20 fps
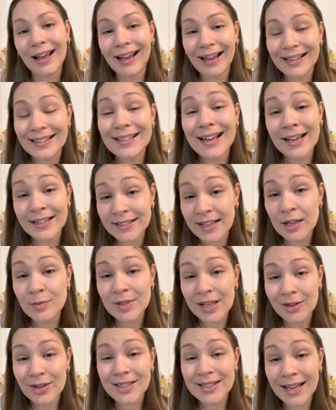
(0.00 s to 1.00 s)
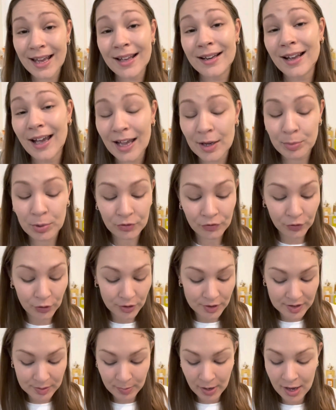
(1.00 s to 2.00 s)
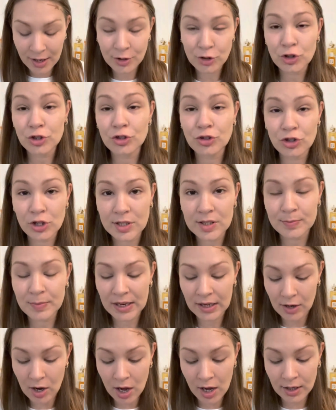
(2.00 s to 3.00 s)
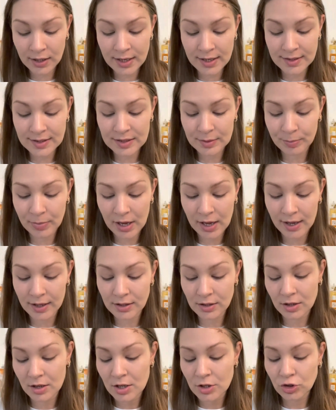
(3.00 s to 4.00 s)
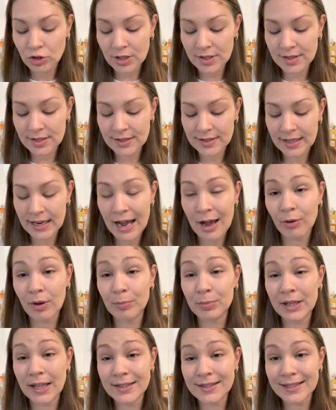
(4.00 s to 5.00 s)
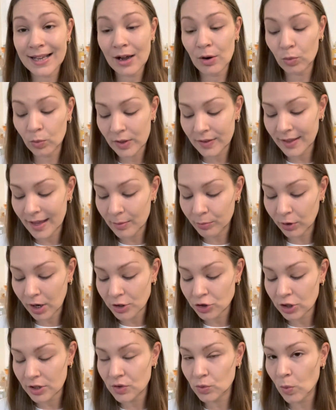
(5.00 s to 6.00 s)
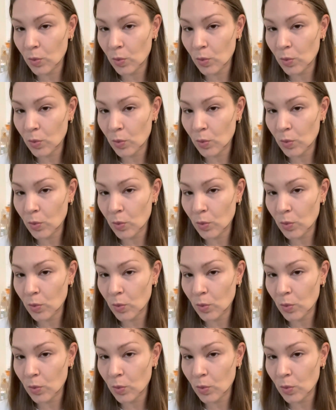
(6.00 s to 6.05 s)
9 times out of 10, I prefer a sponge, just being honest, but just to see how it blends out with a brush as